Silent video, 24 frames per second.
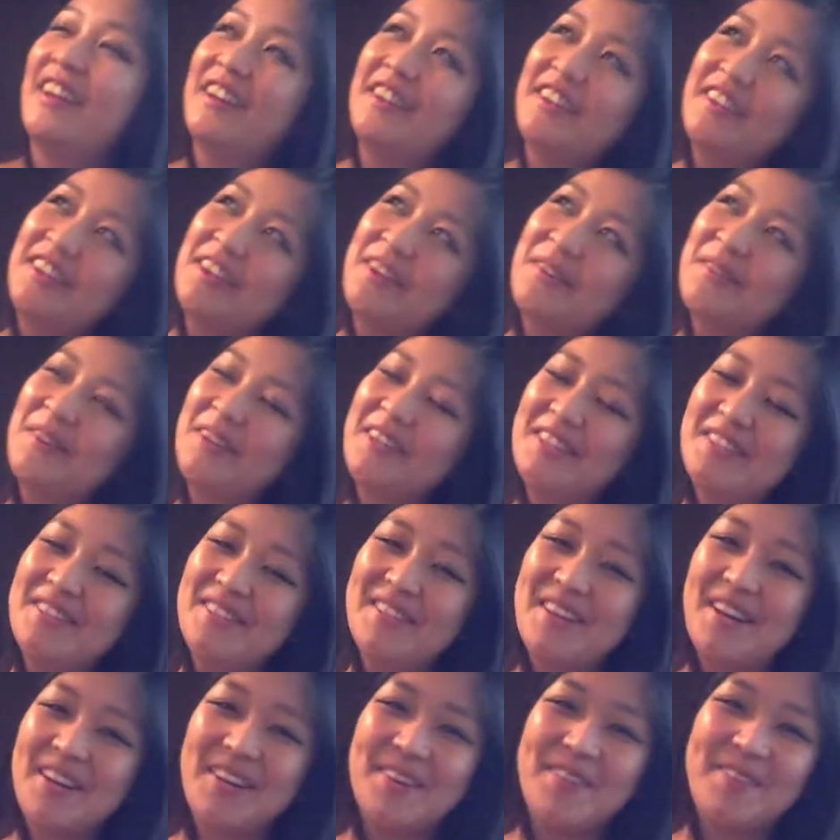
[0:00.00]
I wanted to
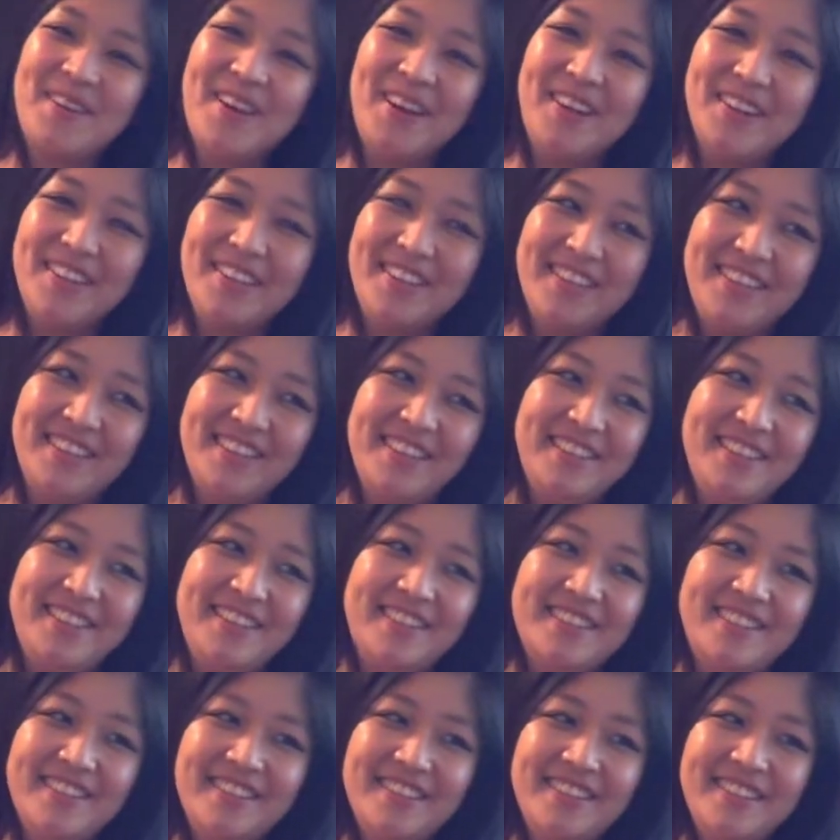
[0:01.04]
talk about
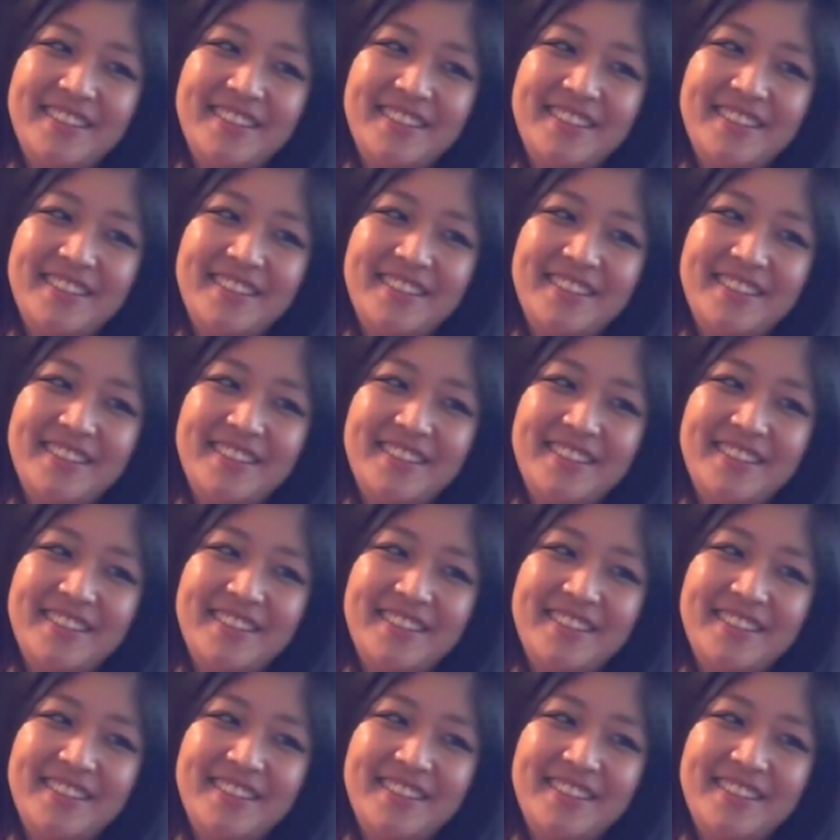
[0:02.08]
is